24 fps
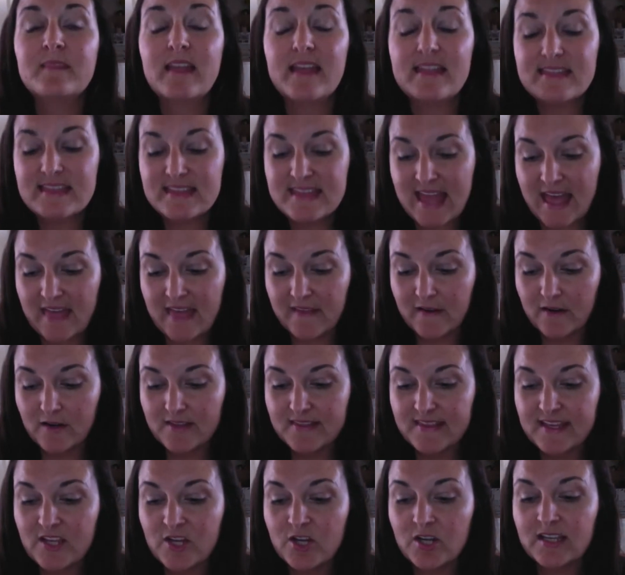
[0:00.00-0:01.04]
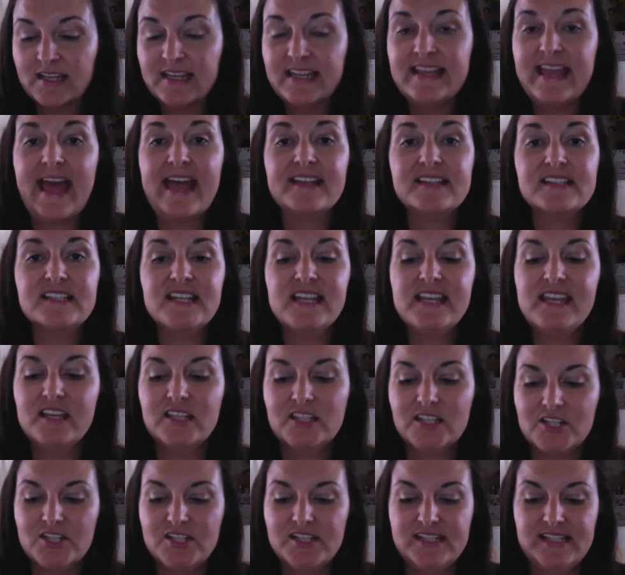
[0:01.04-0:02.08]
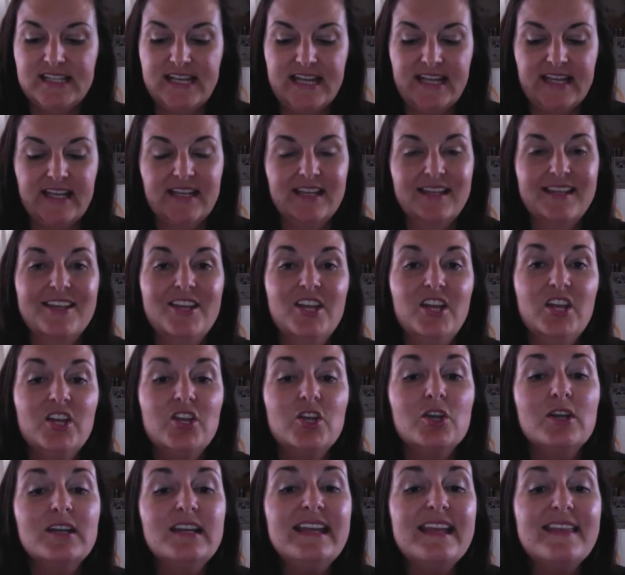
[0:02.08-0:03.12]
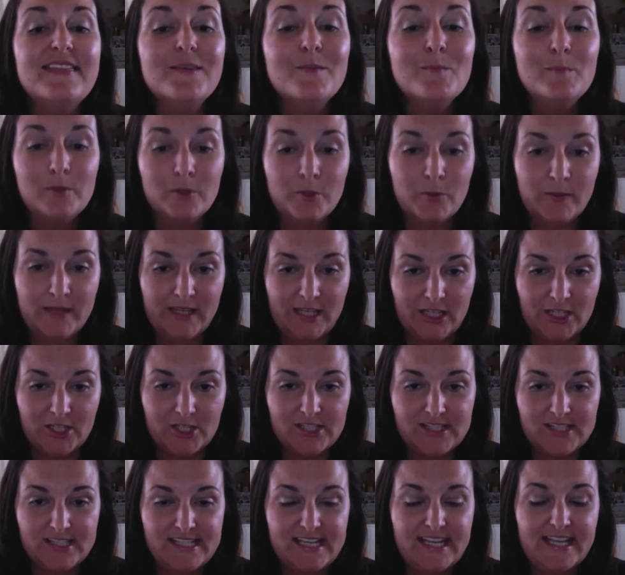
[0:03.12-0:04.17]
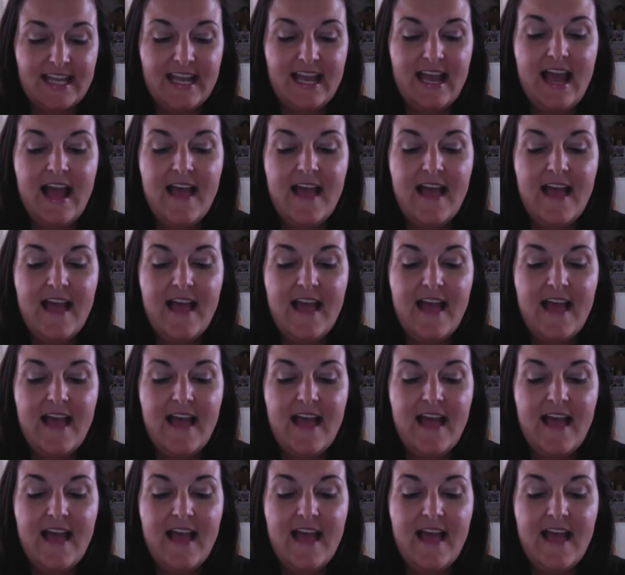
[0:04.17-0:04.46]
Another thing you're going to get is the healer stick. You're going to get the blue healer stick.